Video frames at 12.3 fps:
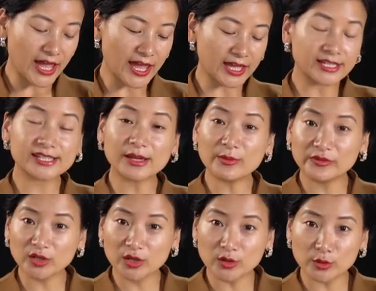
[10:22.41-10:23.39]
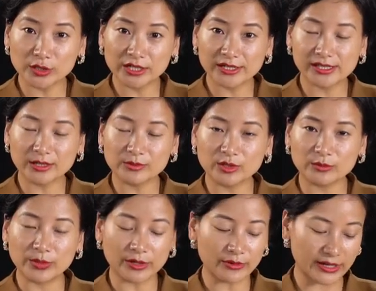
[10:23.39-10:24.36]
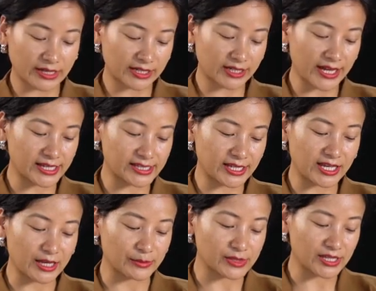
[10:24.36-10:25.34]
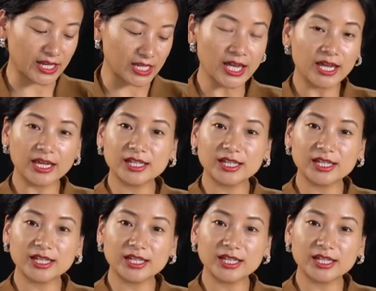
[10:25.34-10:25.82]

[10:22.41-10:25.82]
And some of the courtiers seemed to be recognizing him, saying,